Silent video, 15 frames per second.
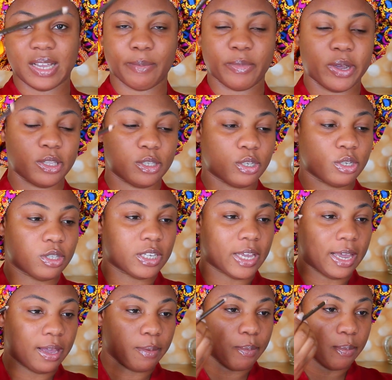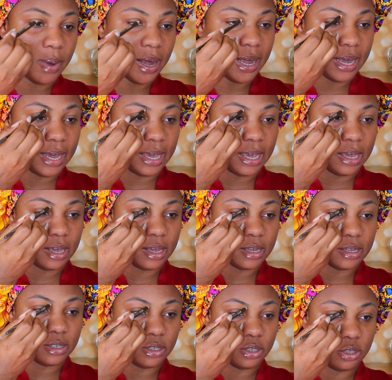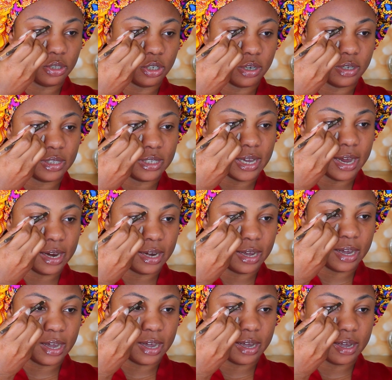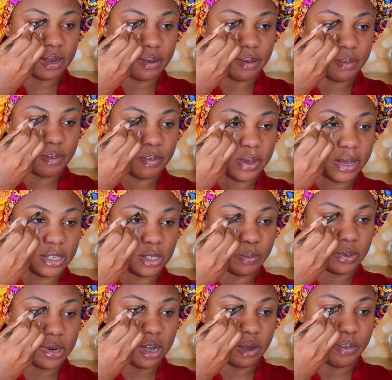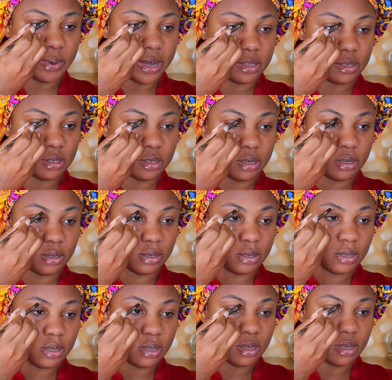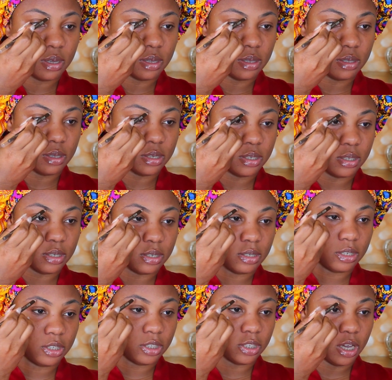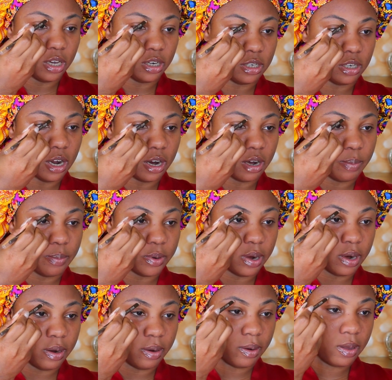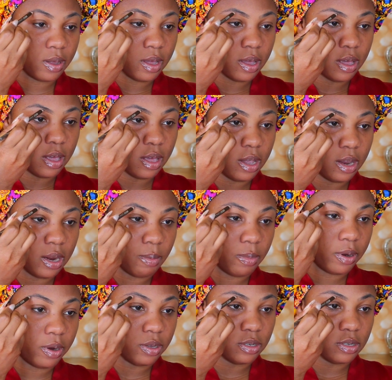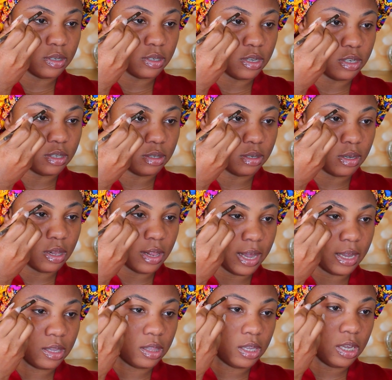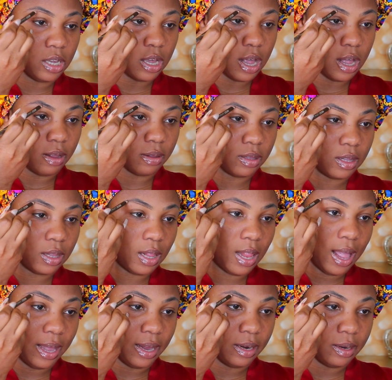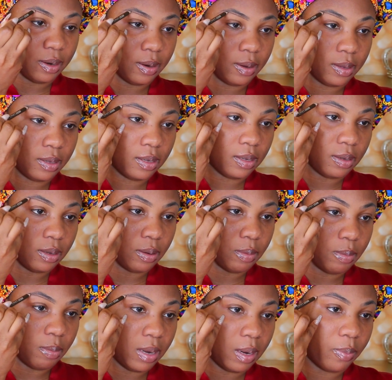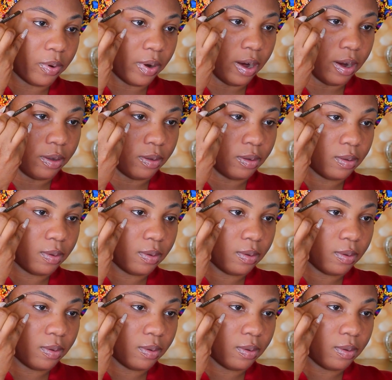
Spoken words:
I'm going to take my Jordana Best Brow Pencil. This is the shade Dark Brown, and I'm gonna use this to lightly outline my brow.